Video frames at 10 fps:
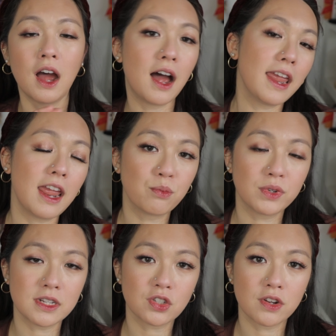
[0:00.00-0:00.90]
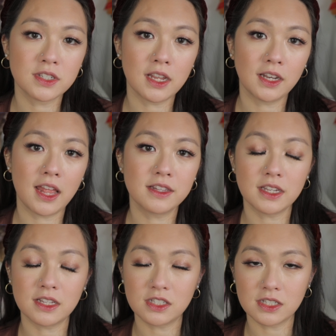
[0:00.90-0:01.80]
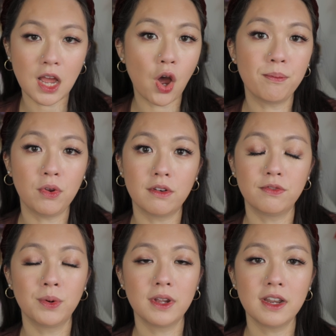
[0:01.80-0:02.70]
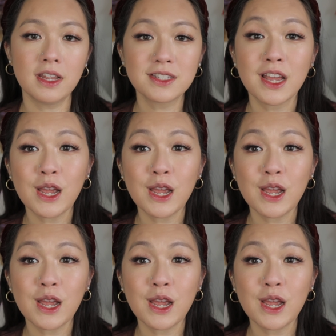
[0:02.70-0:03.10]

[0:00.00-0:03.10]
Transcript: I am with this contact lens. It's just how beautiful it is.